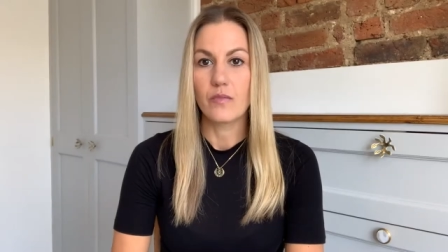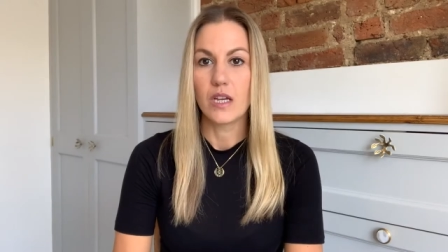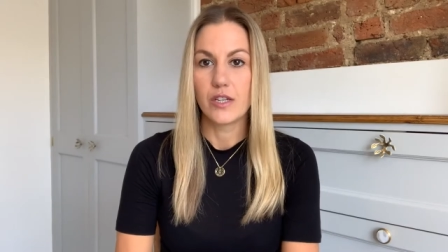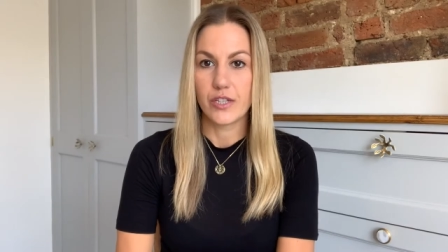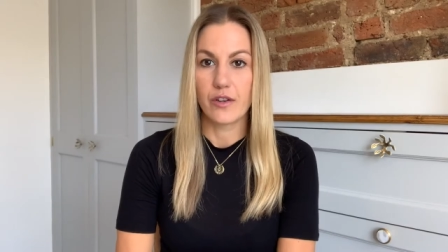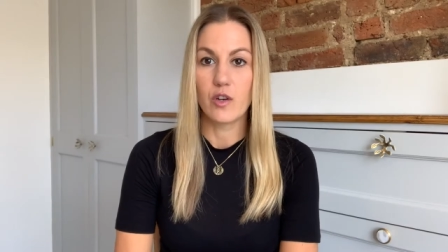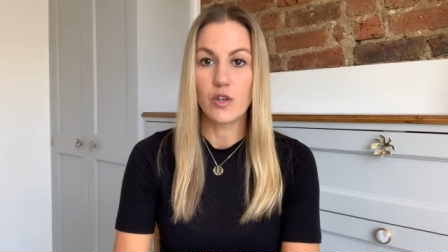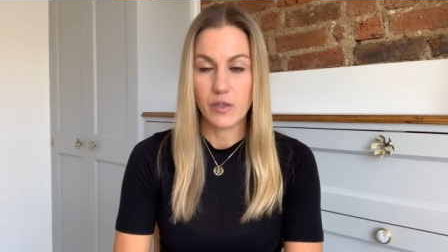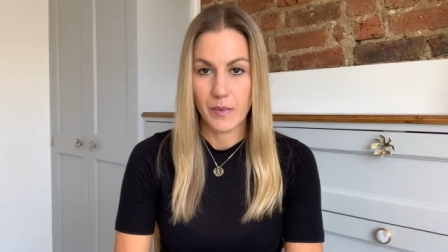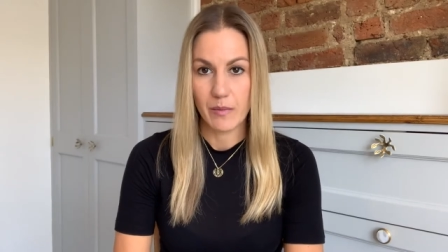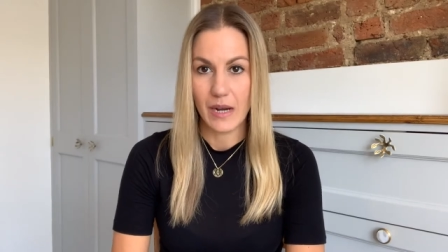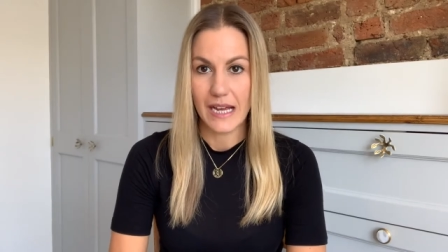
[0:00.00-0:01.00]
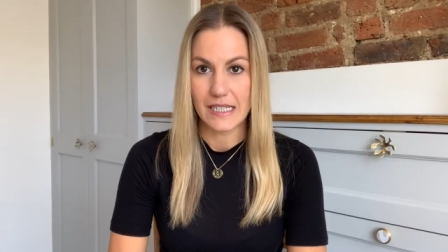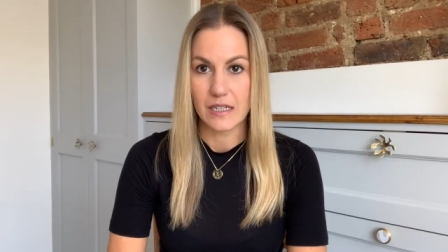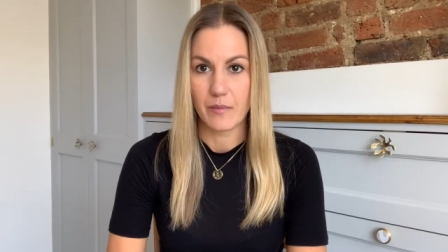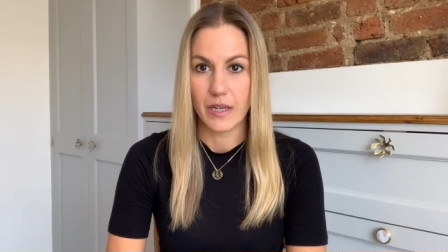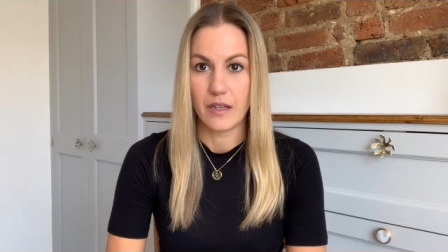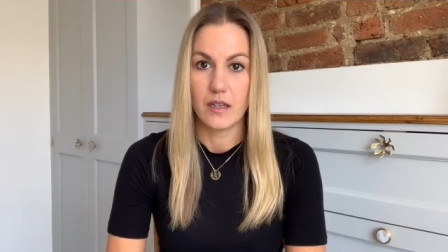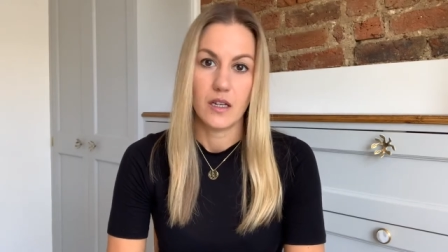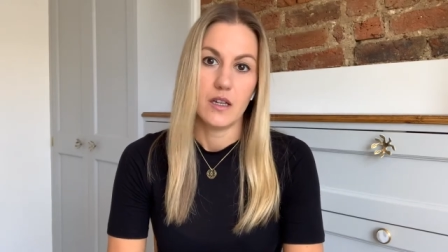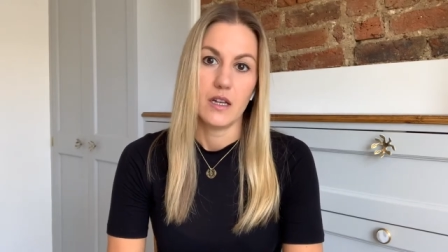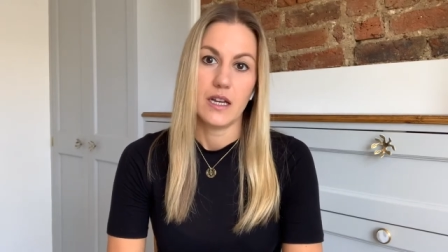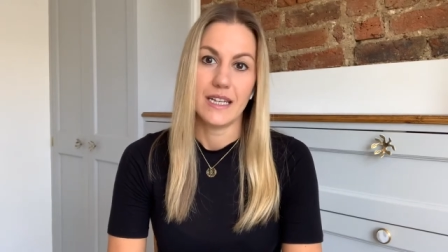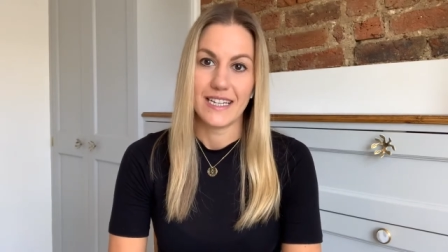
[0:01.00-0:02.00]
So lots of people ask me
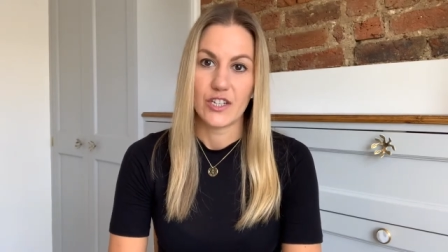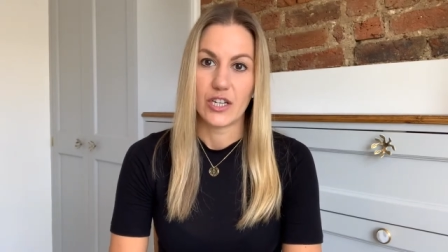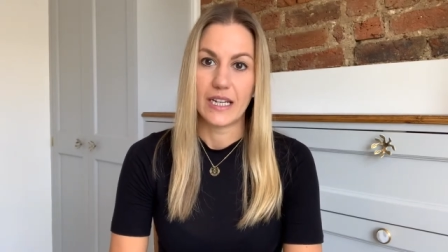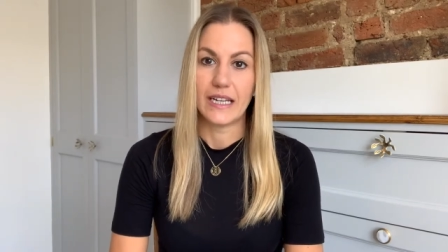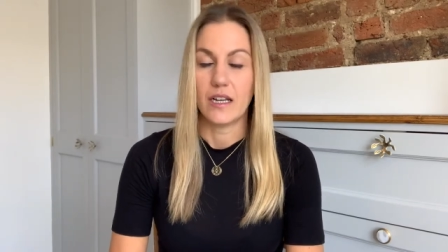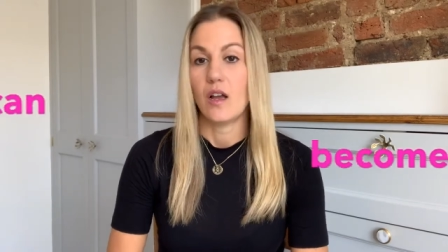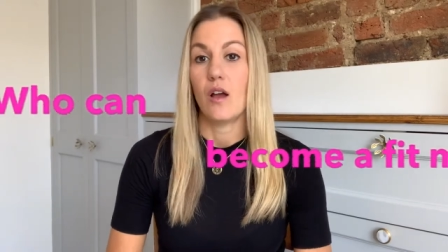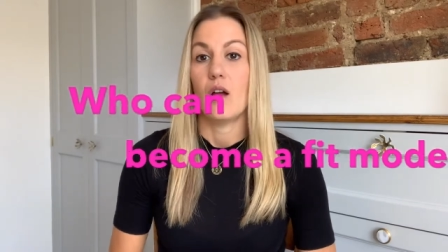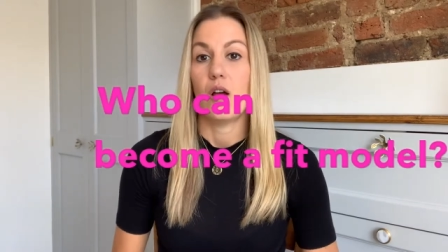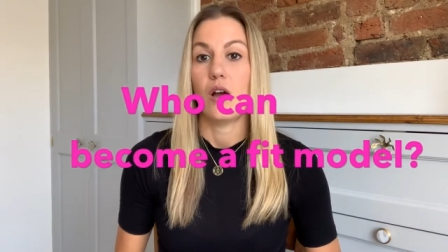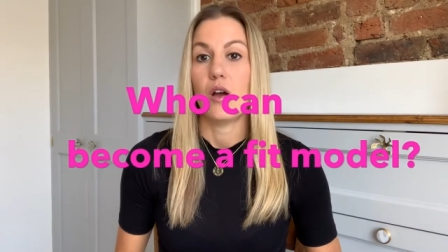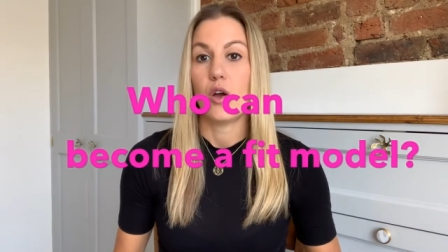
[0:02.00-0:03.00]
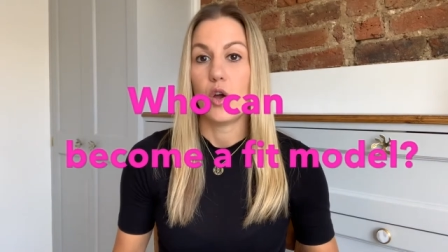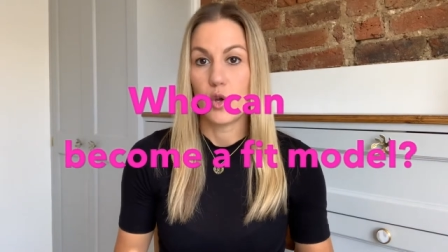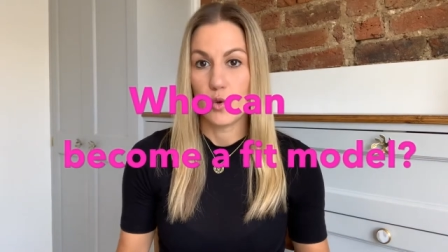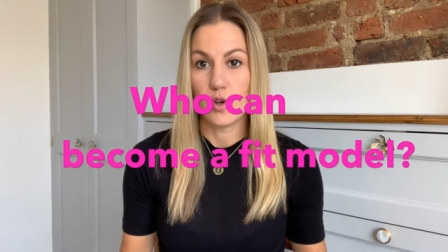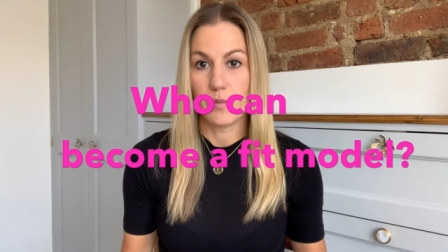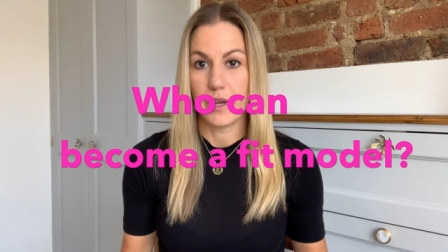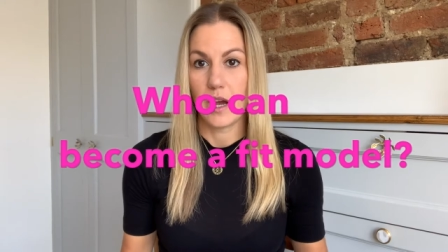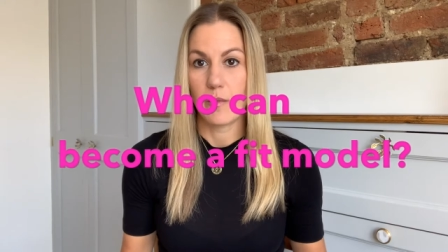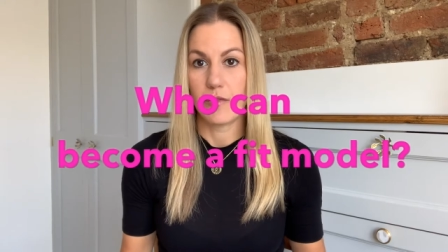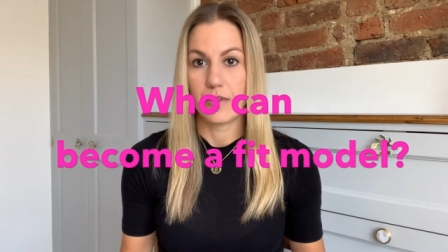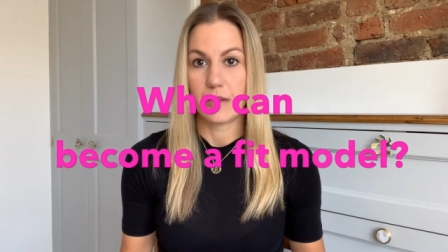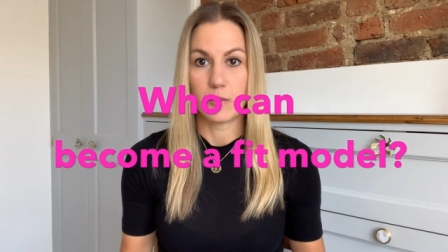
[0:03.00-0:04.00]
initially, who can become a
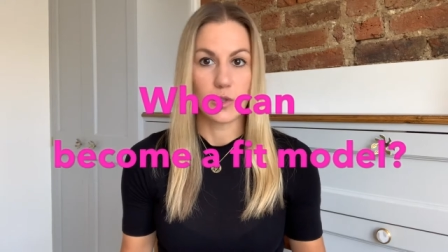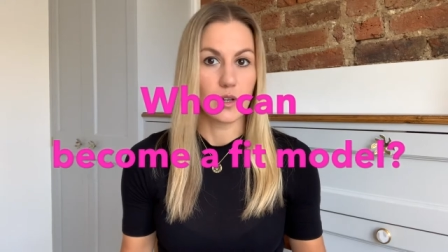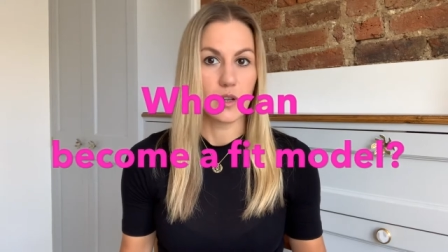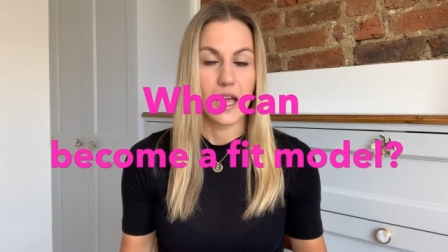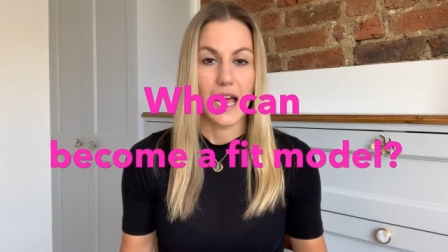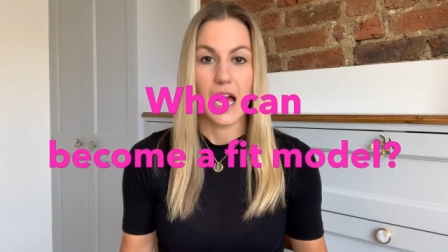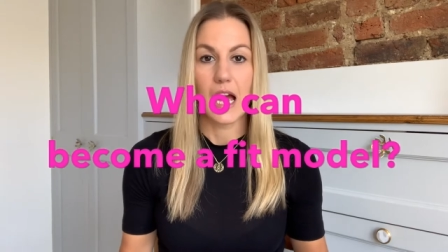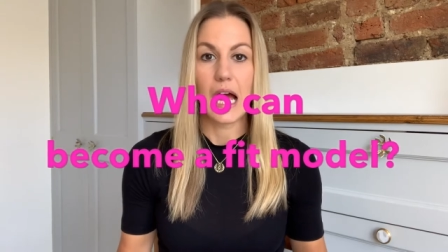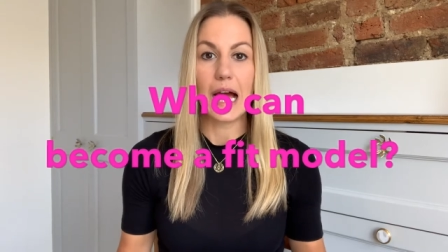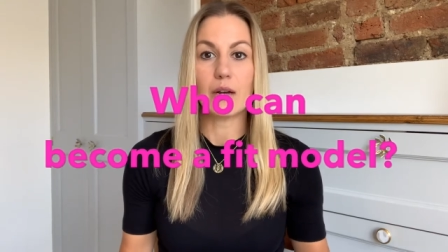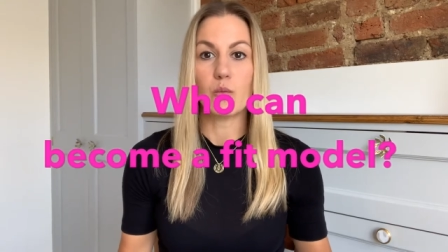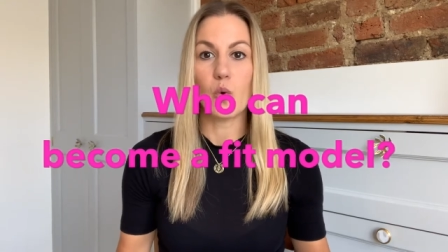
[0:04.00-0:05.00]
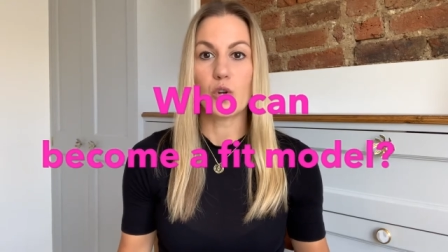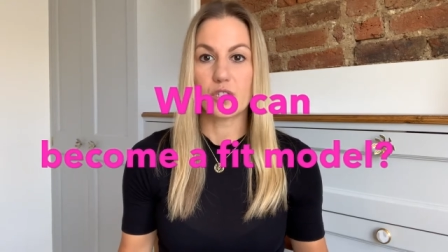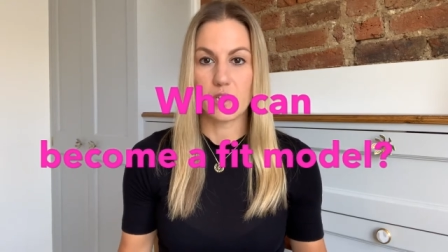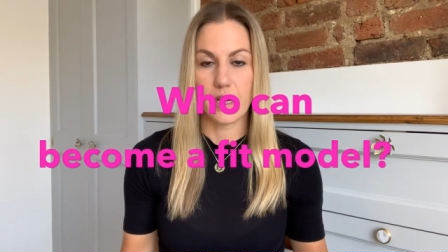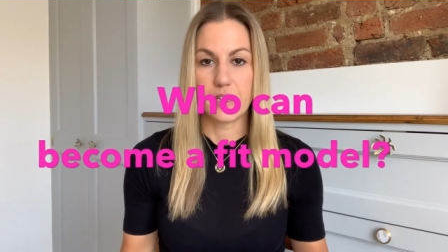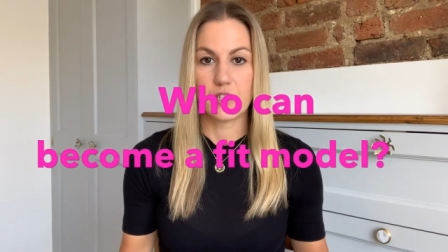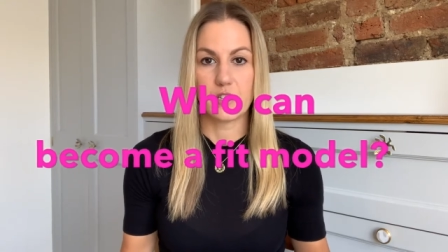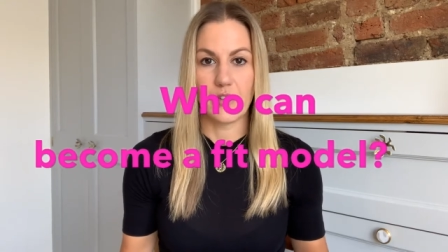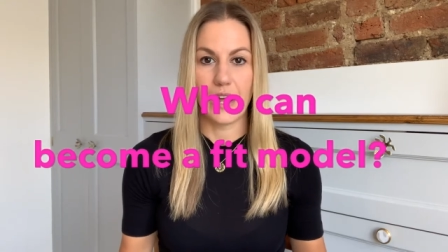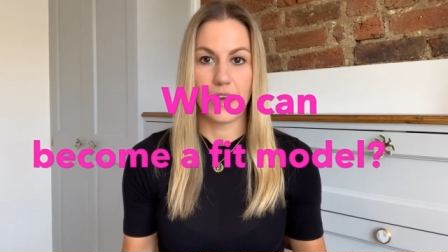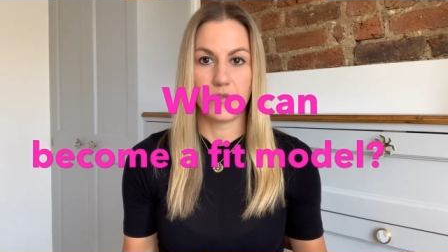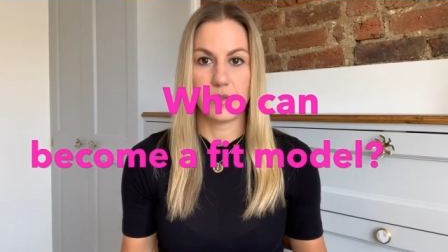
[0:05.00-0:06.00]
fit model and what size do they
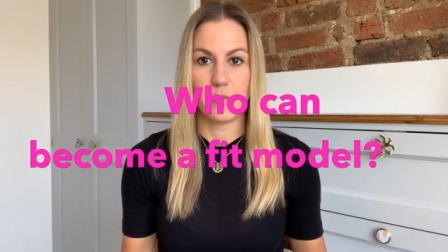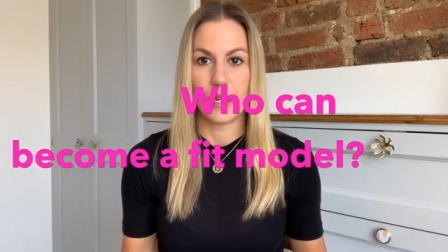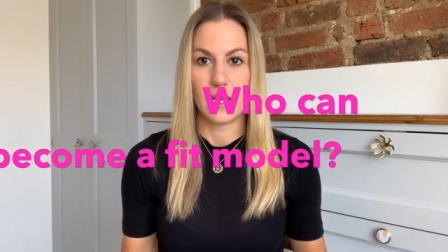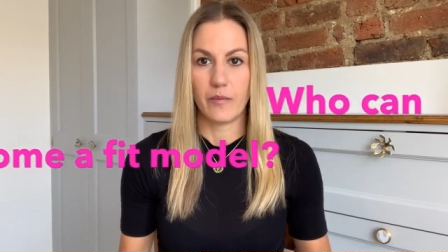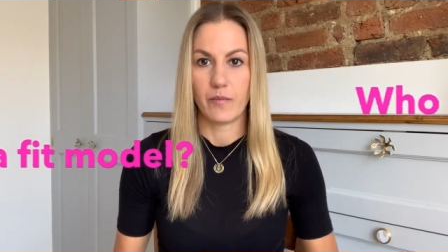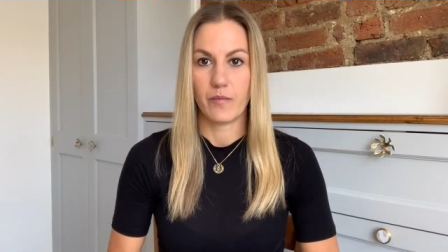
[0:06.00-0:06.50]
have to be?